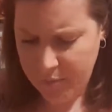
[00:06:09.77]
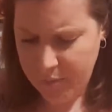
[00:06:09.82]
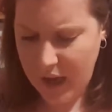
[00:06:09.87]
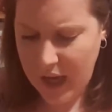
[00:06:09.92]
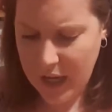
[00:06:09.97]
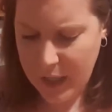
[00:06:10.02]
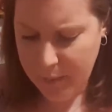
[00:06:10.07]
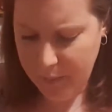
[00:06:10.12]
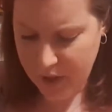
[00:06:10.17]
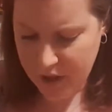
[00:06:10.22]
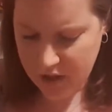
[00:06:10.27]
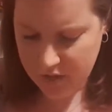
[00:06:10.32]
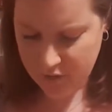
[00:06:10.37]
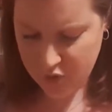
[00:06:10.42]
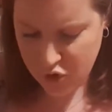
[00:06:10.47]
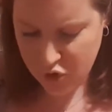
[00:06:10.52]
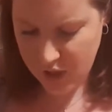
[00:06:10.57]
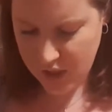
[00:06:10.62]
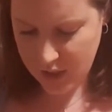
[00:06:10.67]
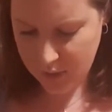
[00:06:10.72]
paper,
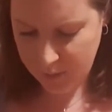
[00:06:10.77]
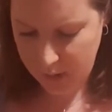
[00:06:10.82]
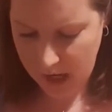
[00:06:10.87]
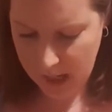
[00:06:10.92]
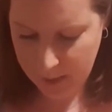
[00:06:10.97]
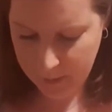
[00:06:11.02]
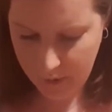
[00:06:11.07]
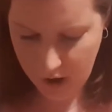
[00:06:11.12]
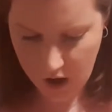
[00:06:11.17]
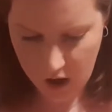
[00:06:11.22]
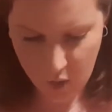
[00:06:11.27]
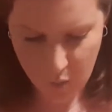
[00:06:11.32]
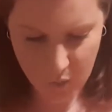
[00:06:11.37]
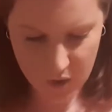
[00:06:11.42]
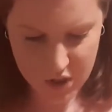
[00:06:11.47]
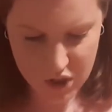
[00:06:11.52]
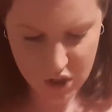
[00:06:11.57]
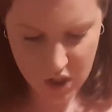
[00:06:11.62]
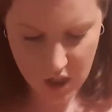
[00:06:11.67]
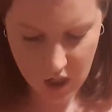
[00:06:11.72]
shredded paper,
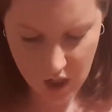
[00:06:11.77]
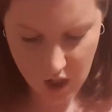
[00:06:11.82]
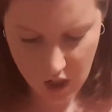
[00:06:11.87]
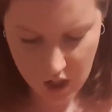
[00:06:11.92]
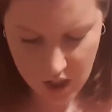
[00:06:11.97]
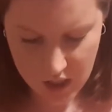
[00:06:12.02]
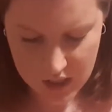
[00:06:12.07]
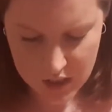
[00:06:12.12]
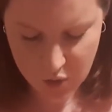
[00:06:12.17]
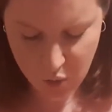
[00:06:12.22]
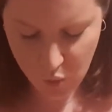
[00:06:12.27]
which is